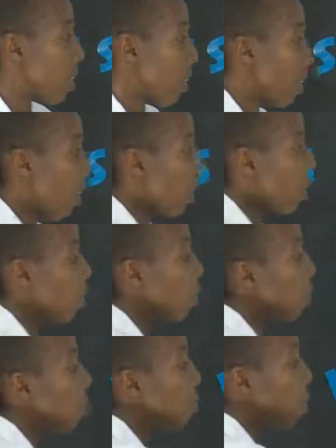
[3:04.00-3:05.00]
the cells
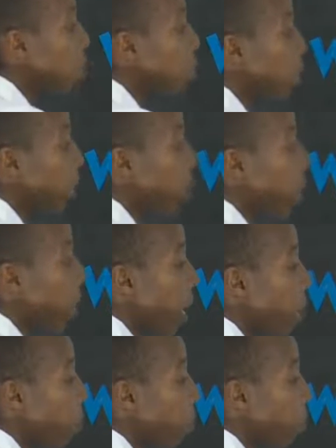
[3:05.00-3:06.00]
will draw water
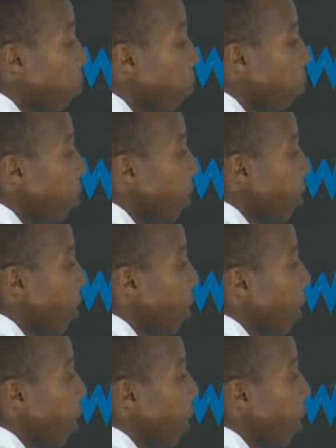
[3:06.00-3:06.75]
by osmosis.